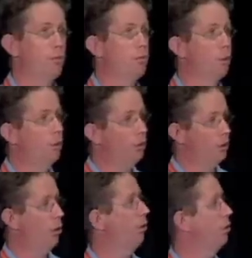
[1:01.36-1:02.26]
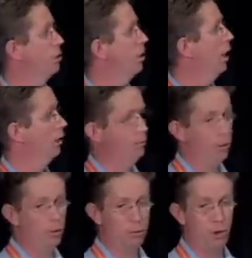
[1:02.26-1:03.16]
security tokens like
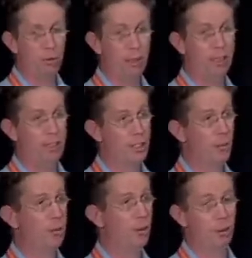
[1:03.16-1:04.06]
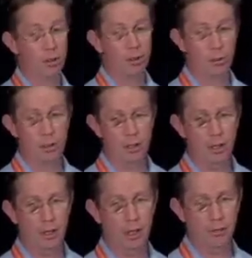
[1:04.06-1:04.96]
predominantly the SAML tokens that we see
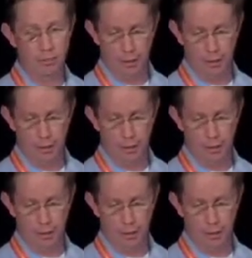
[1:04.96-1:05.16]
today.